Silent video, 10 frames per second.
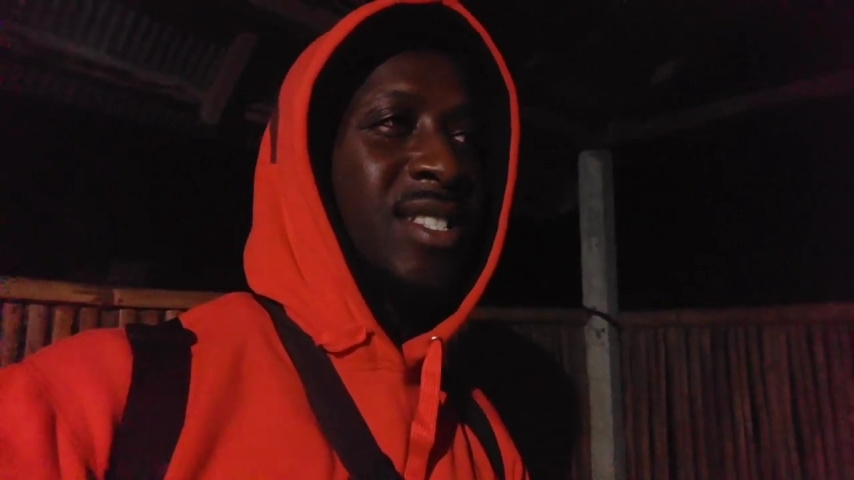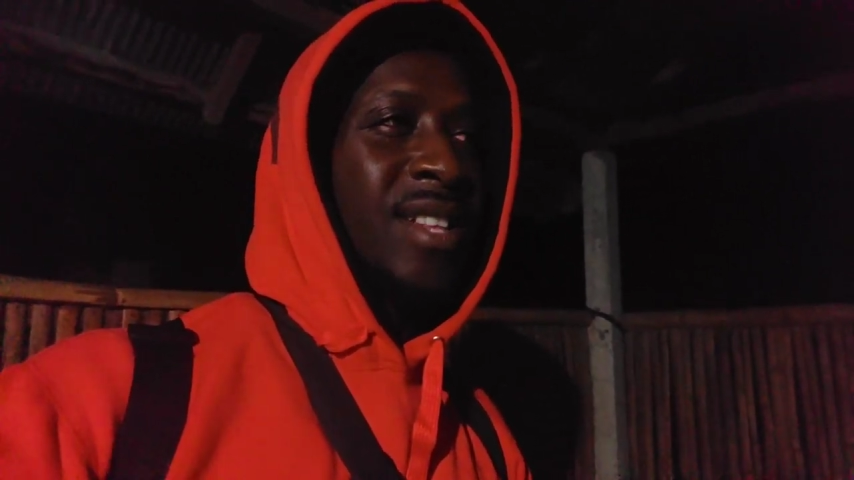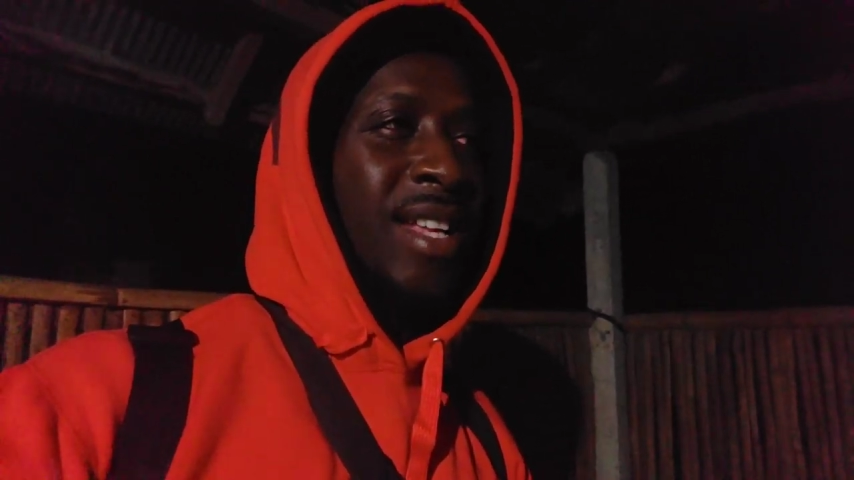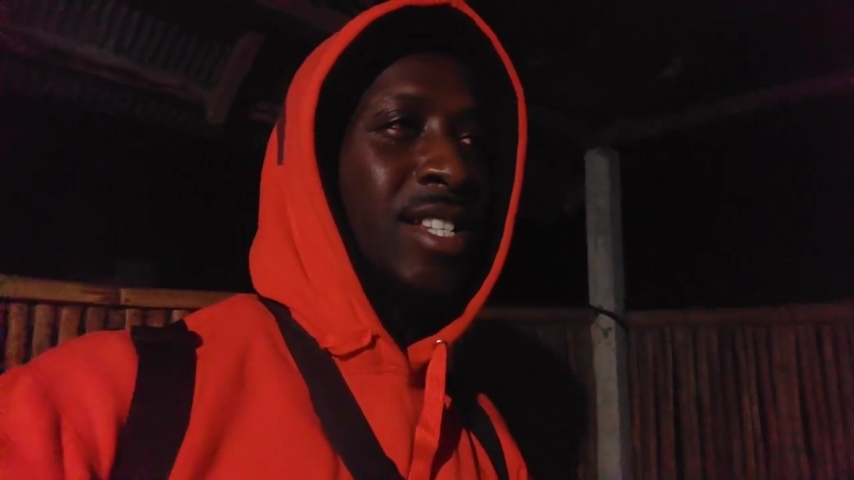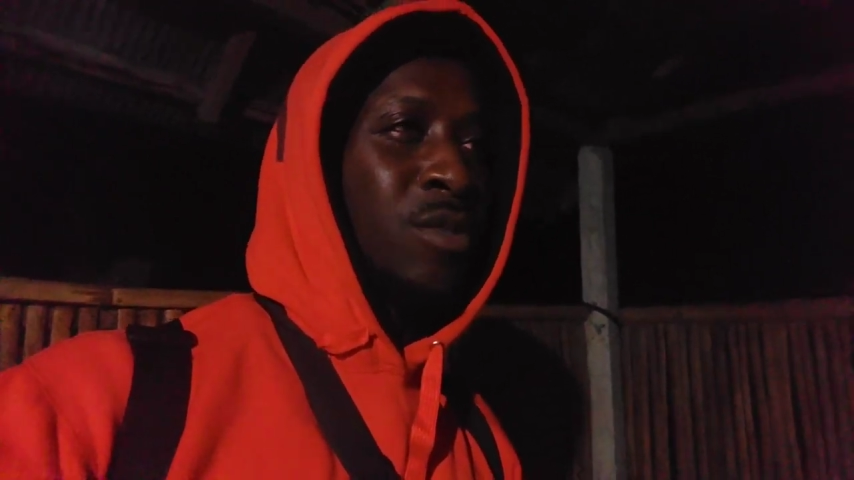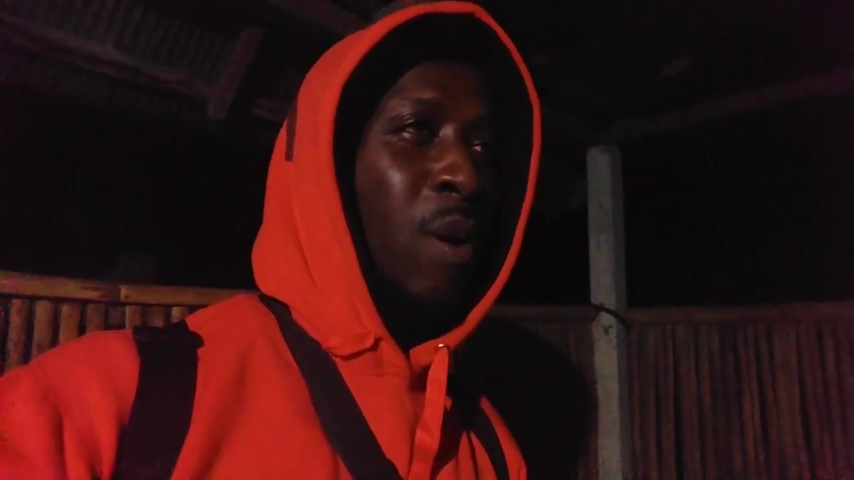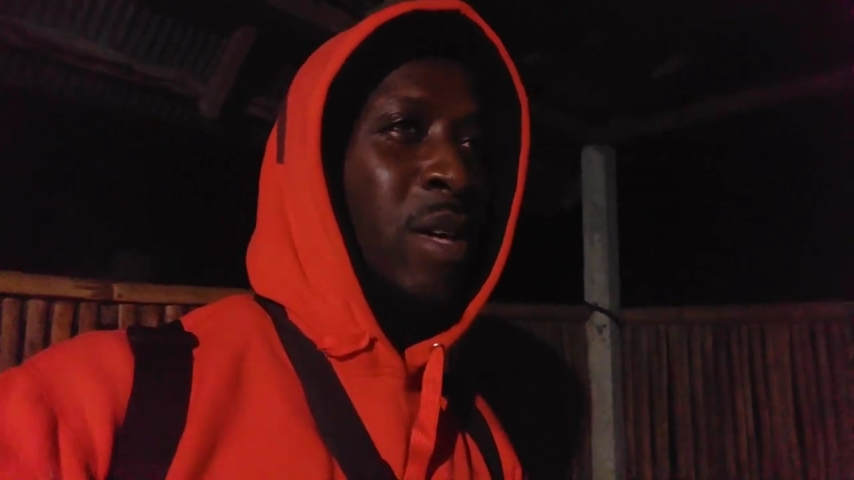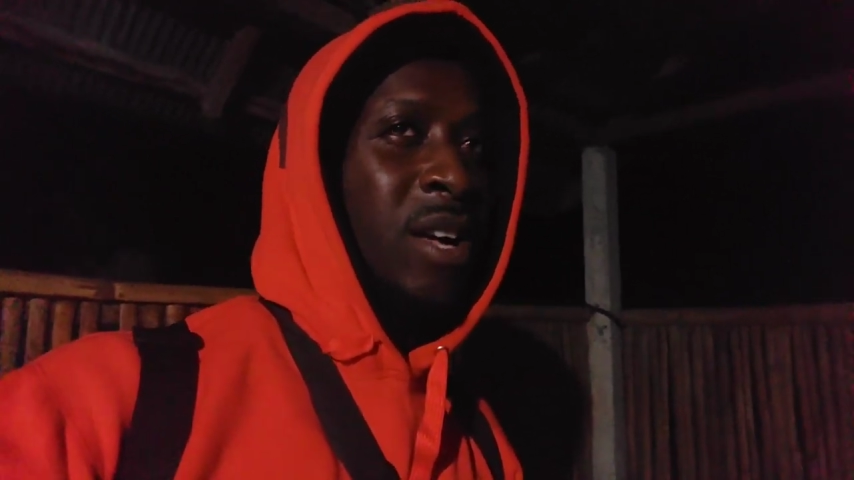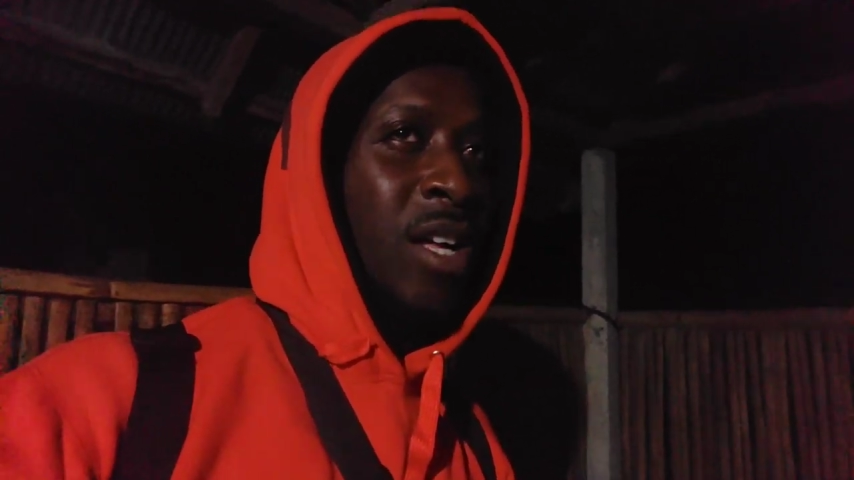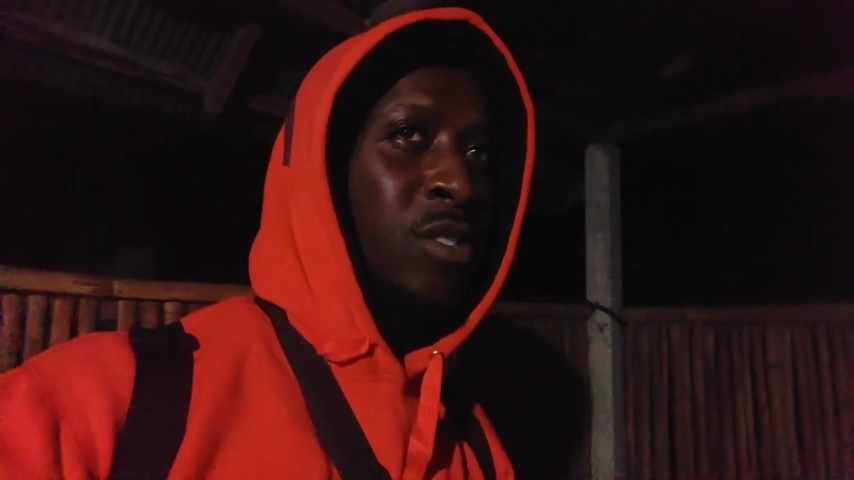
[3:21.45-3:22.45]
Like this is why
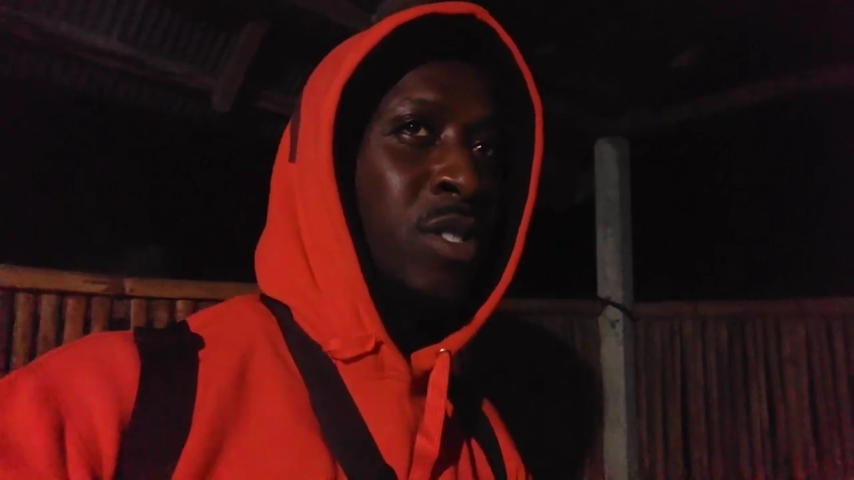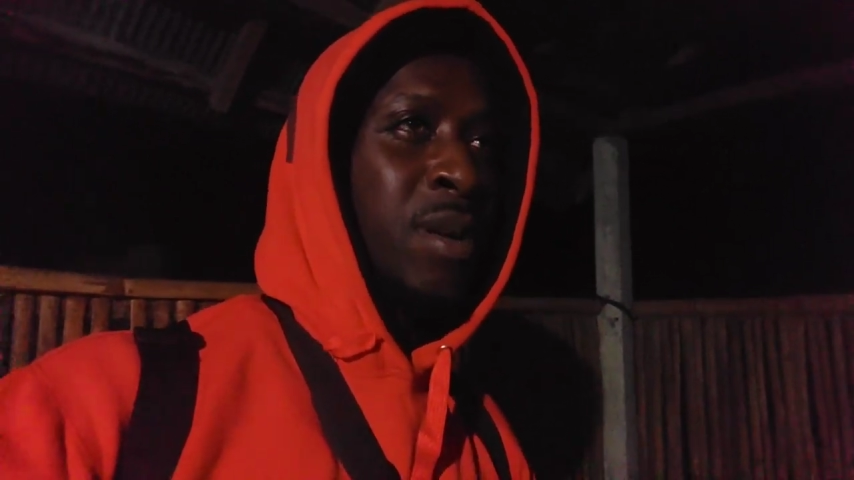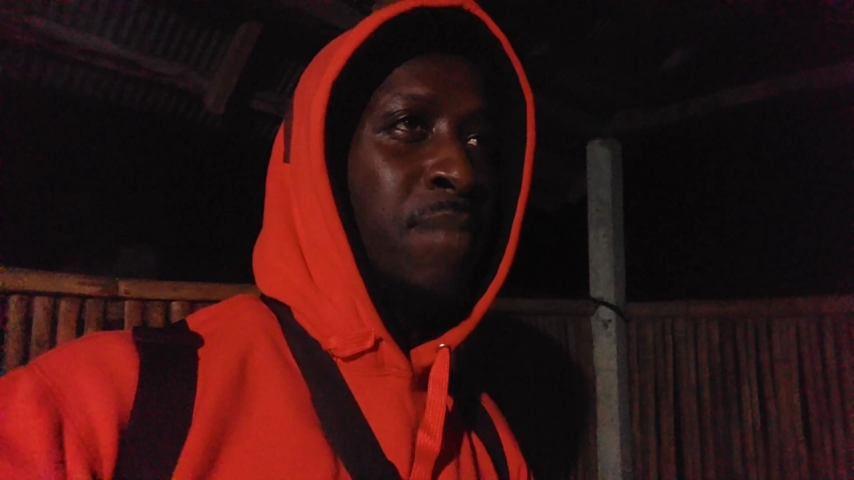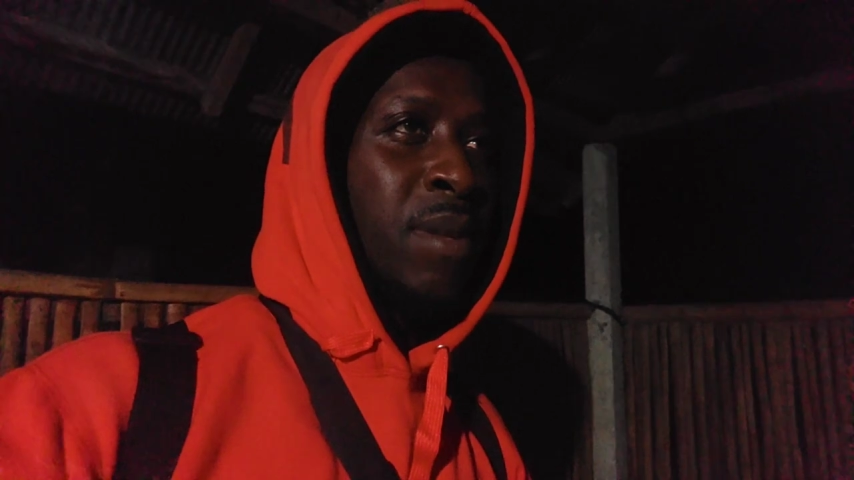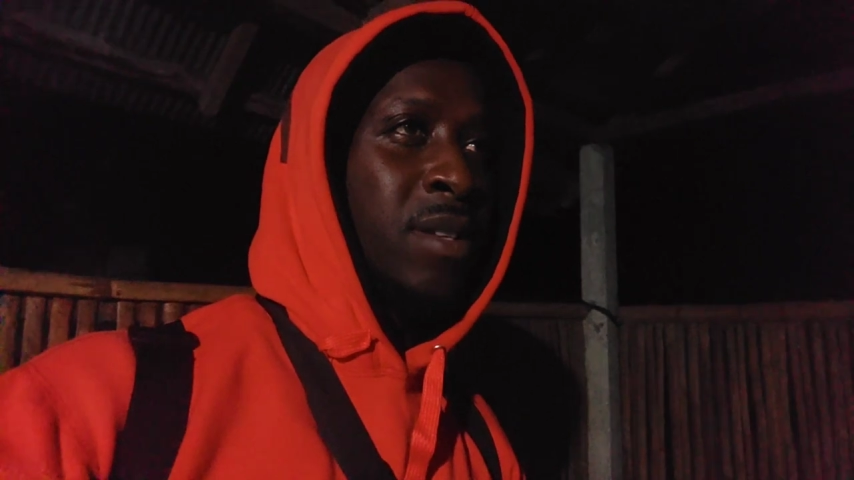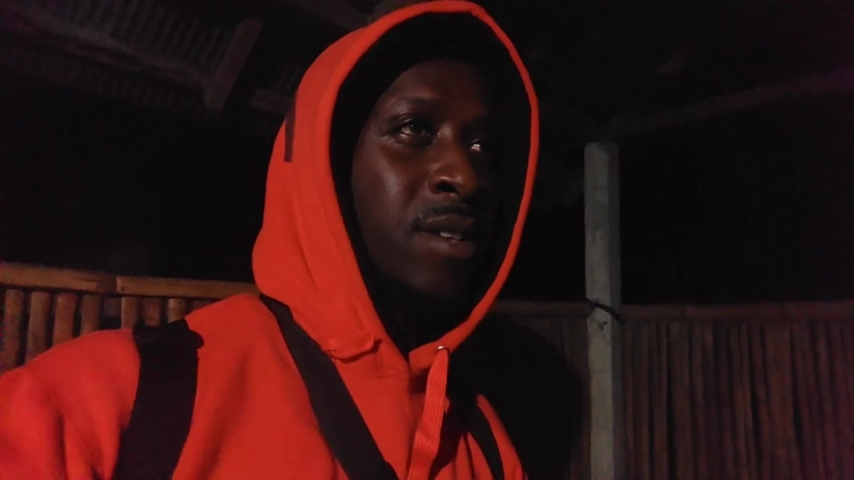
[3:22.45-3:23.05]
you can't do something.